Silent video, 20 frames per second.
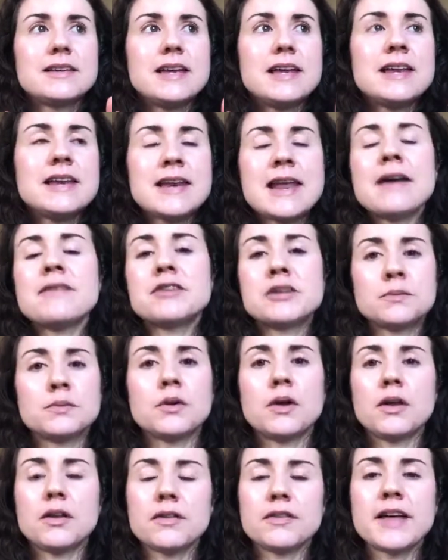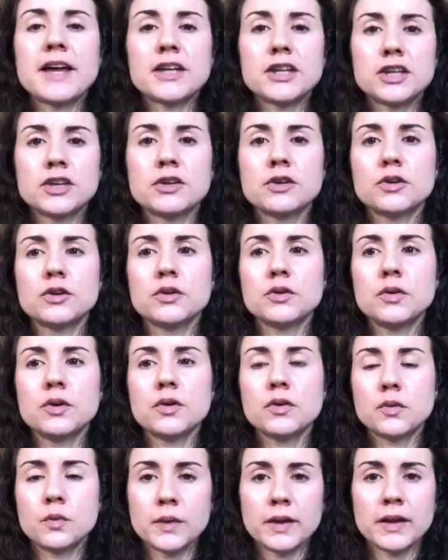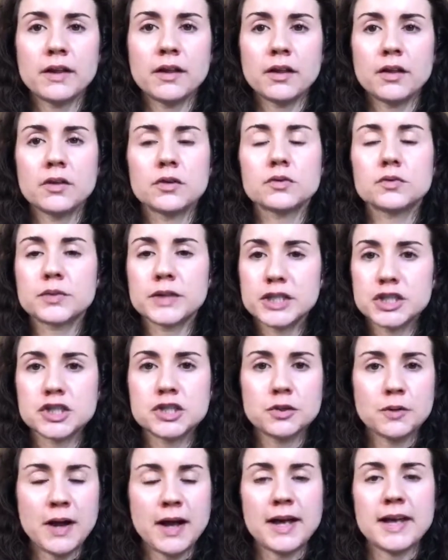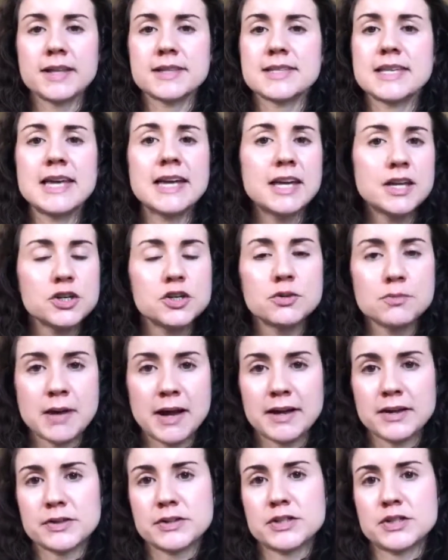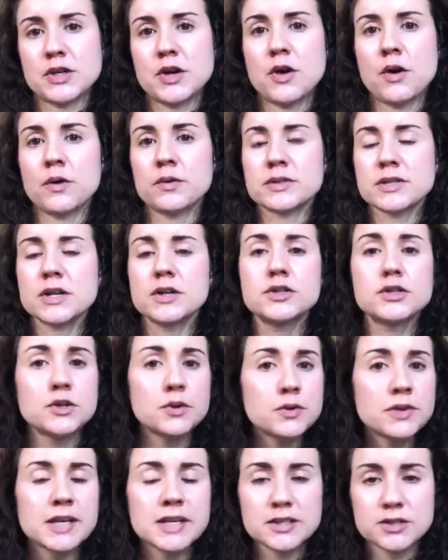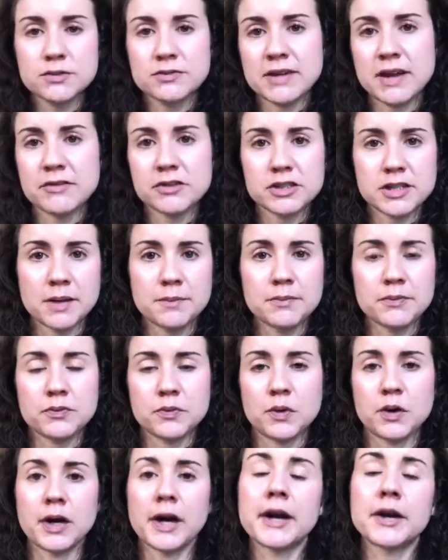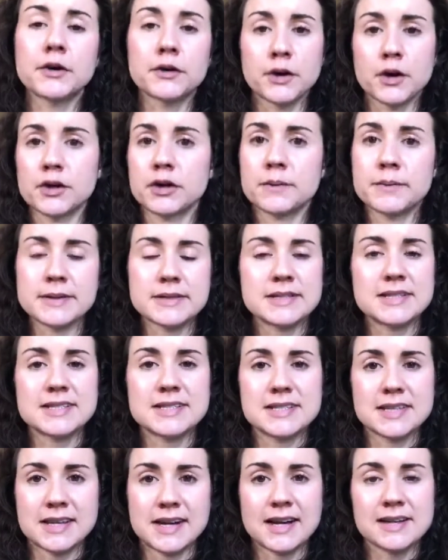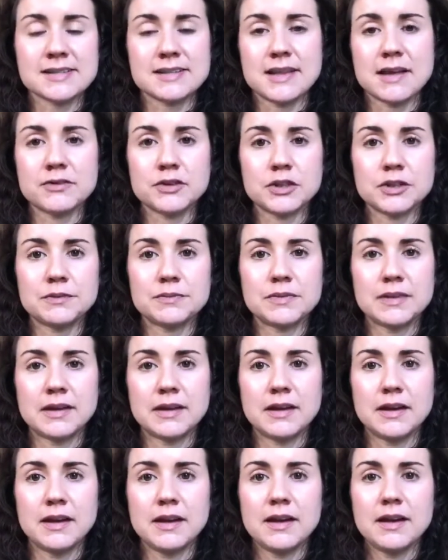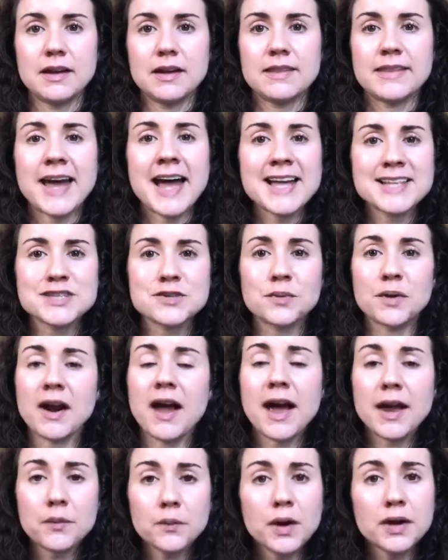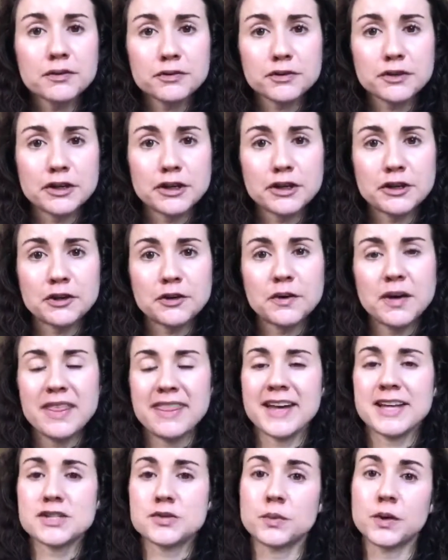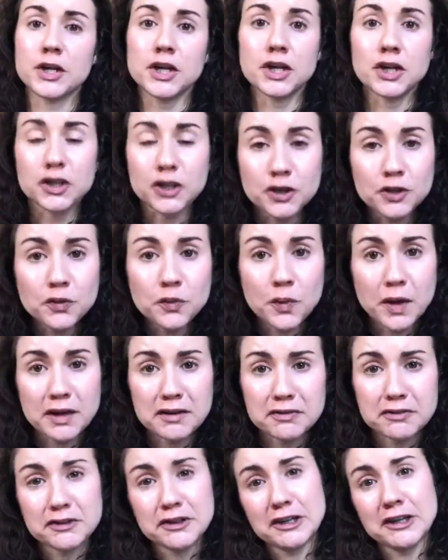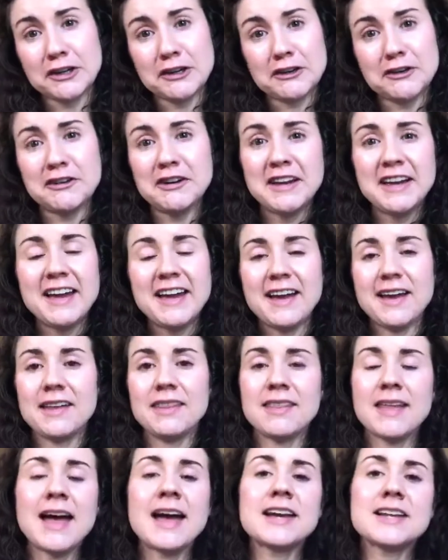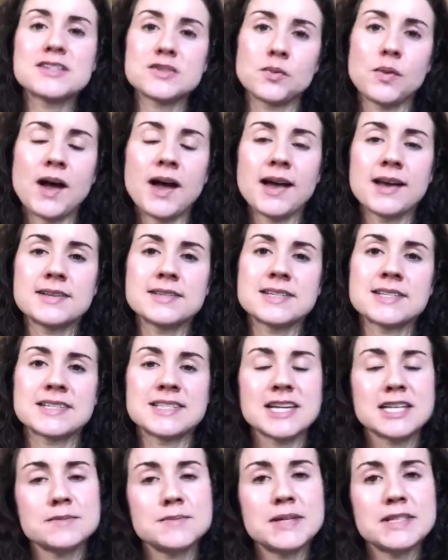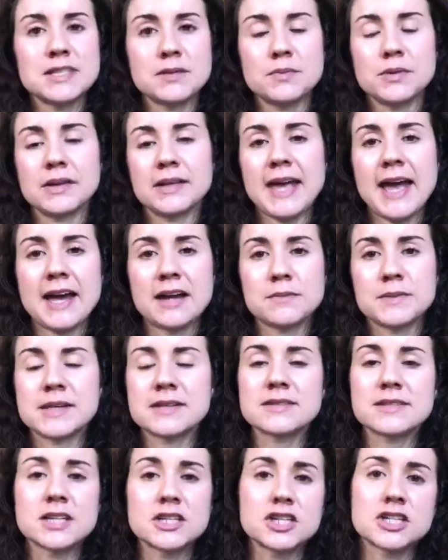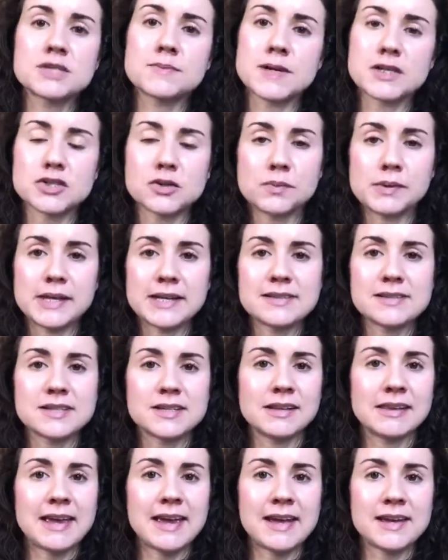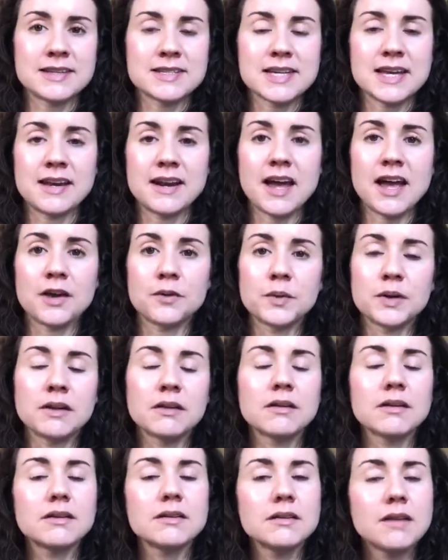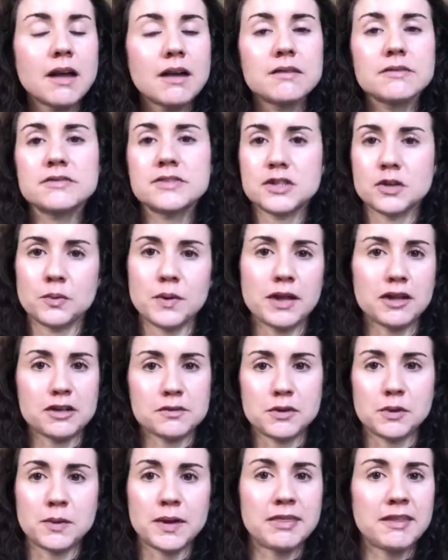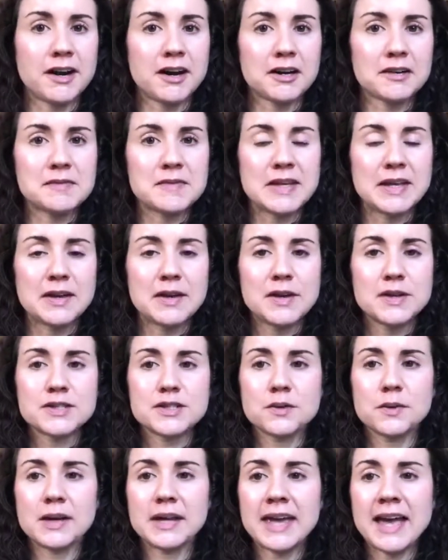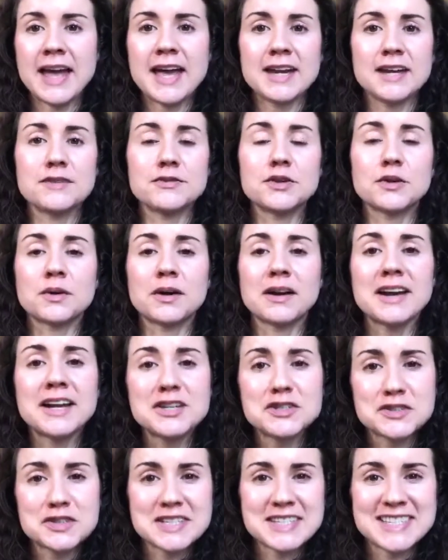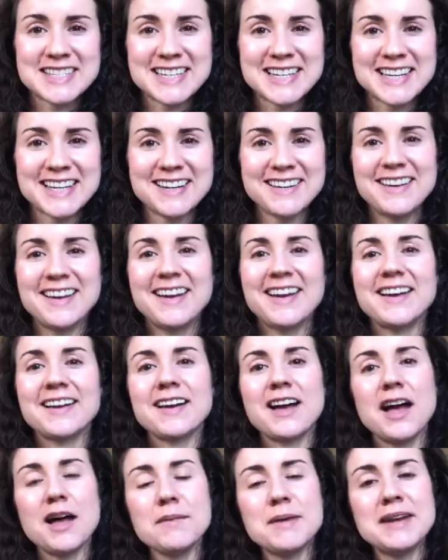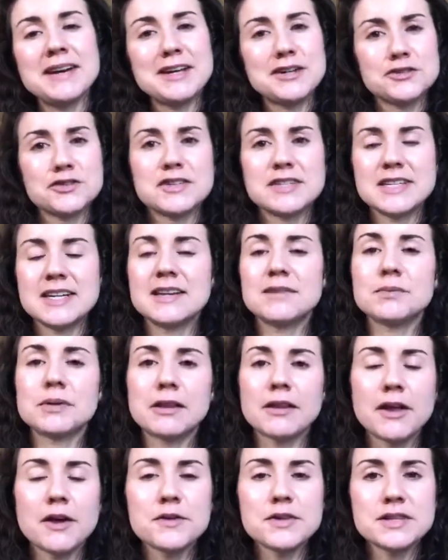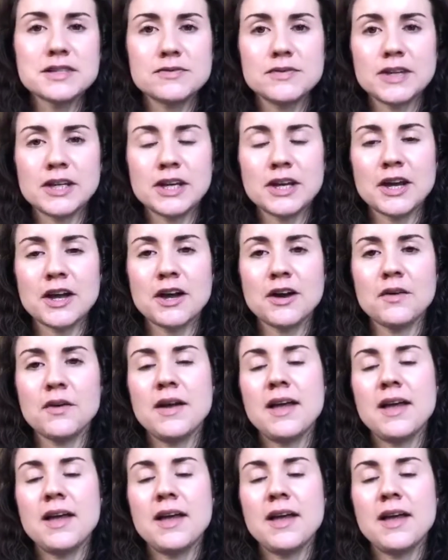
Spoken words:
inevitable that you will reach new heights, hit new milestones, do things you've never done before, and grow your business to the next level. That's what I want for you. That's what you want for you. And that is why Success Made Simple Academy is such a special place to land. And I would love to welcome you in there. So again, if you are interested, comment interested below this video